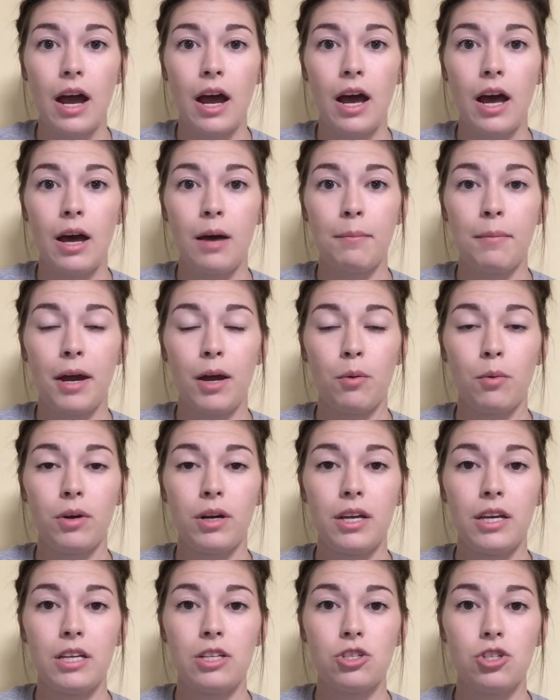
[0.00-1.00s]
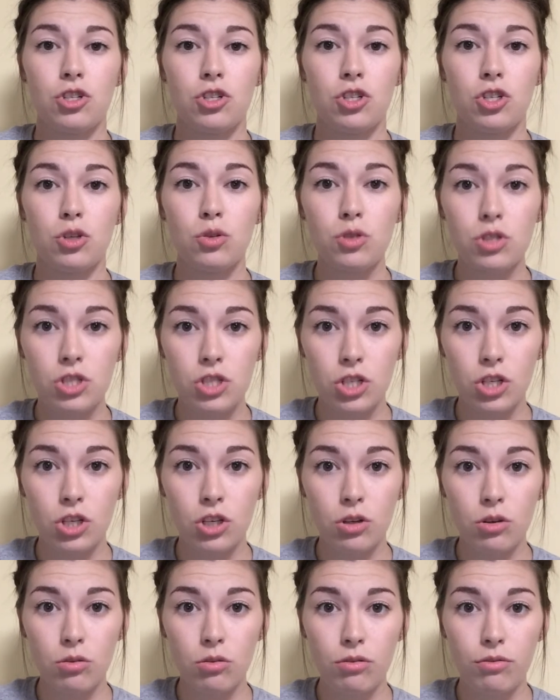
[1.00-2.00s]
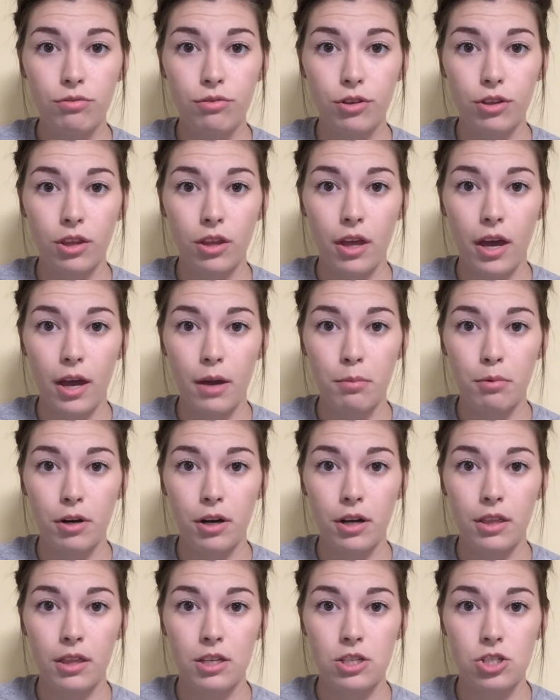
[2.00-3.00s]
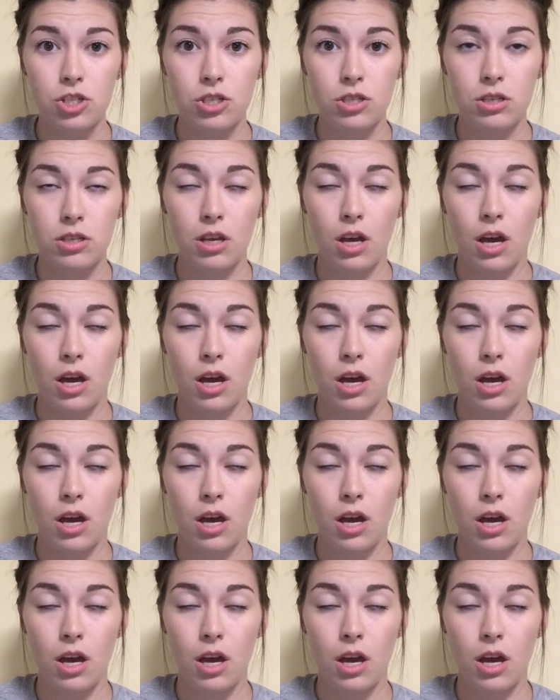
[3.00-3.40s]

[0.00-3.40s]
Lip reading: I want to introduce to you for the library this